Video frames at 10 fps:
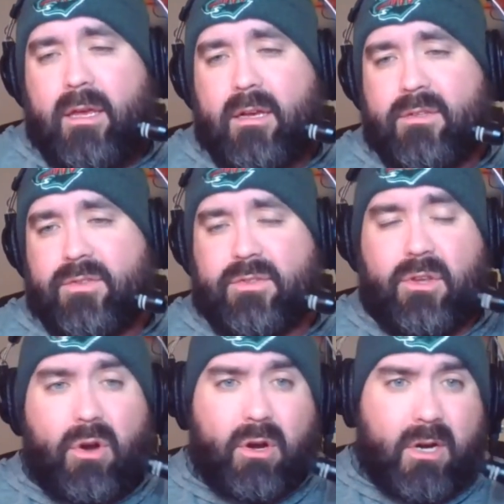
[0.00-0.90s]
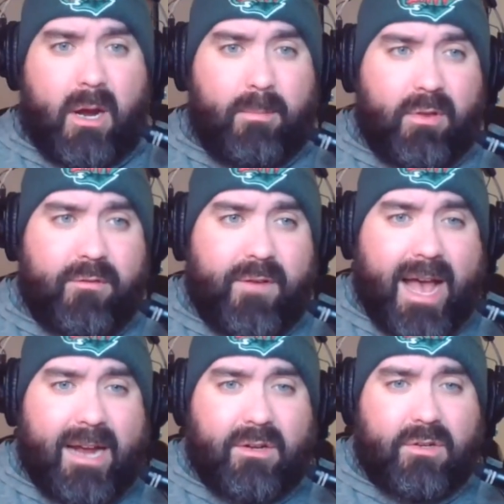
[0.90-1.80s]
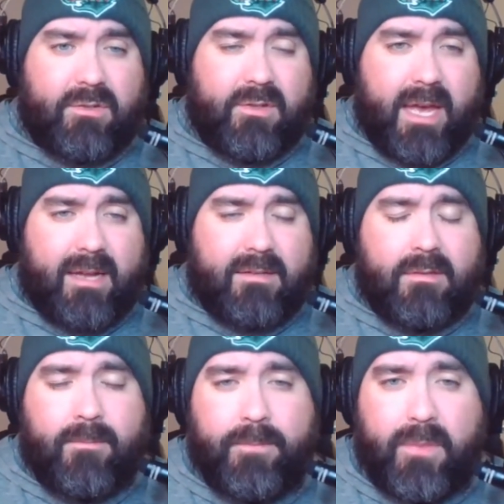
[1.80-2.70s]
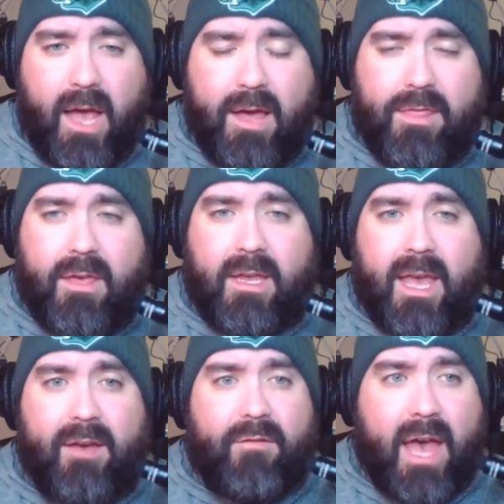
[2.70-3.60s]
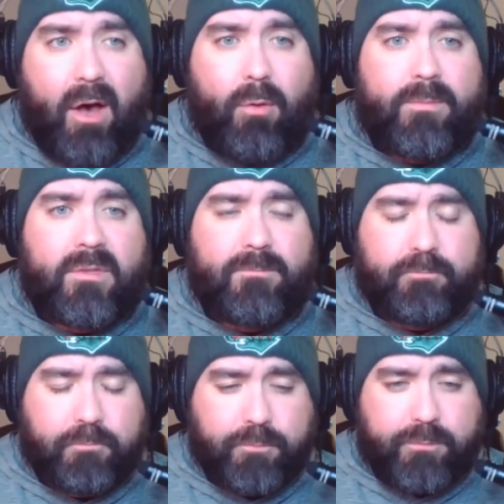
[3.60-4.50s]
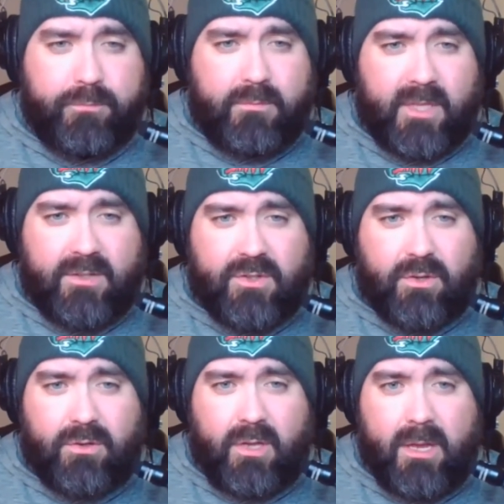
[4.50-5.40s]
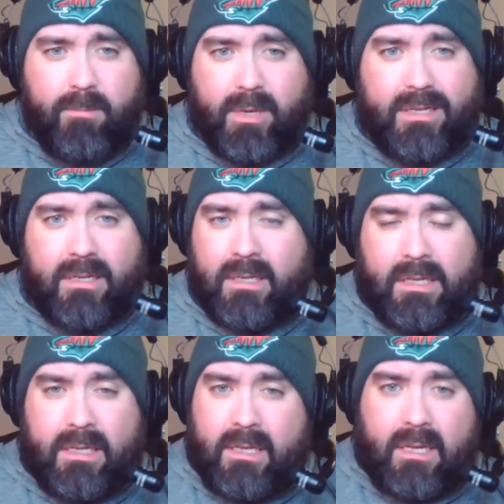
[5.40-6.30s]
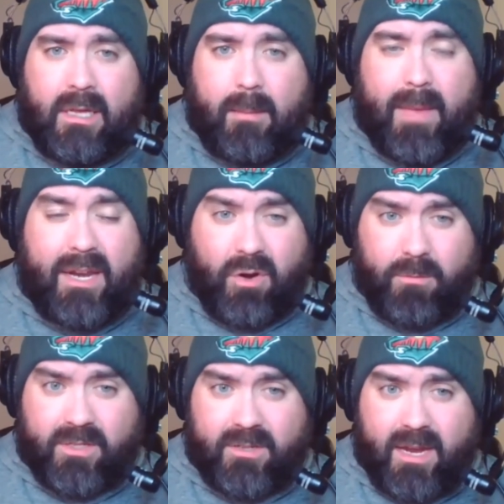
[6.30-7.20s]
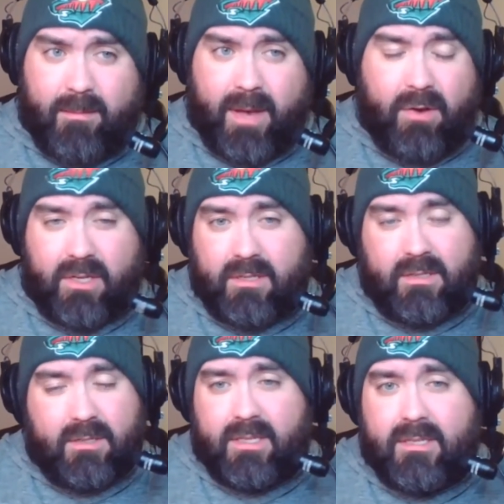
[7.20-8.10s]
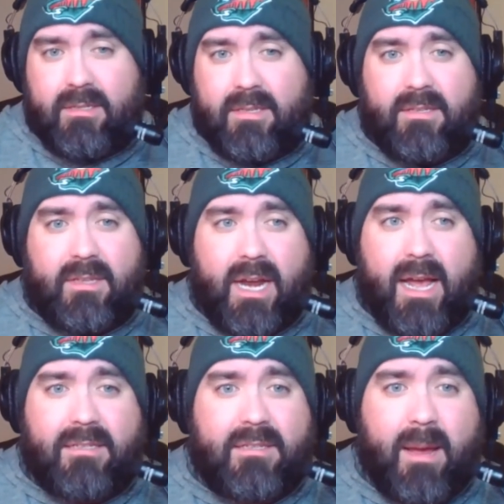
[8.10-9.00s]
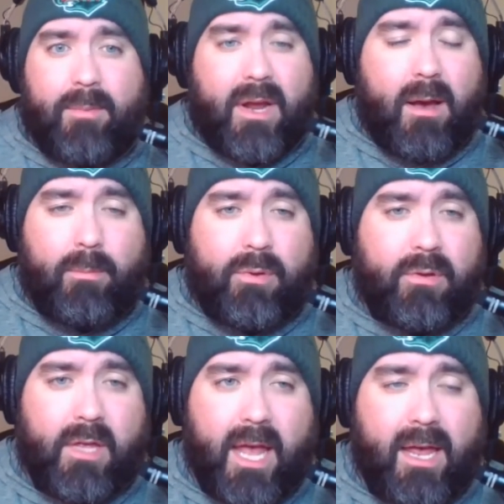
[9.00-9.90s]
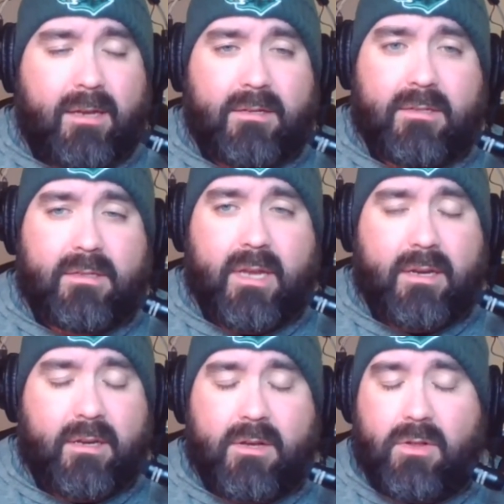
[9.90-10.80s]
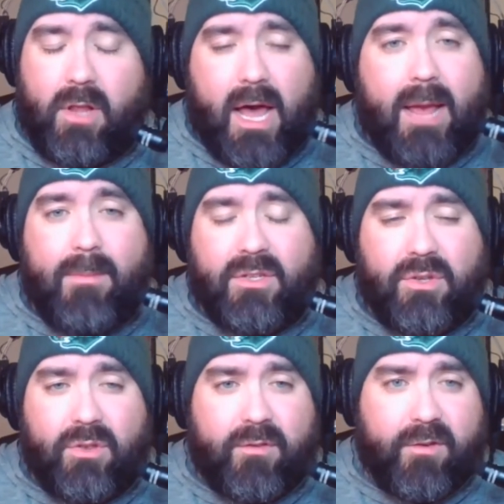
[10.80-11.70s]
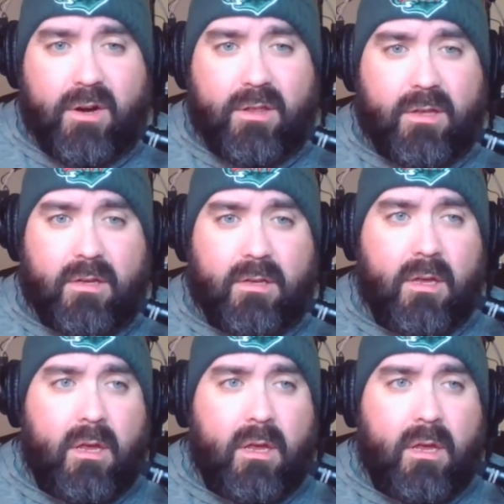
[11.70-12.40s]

because there are a couple of factors that I think have helped, certainly, but make no mistake about it. This is a guy stepping up and climbing to the front of the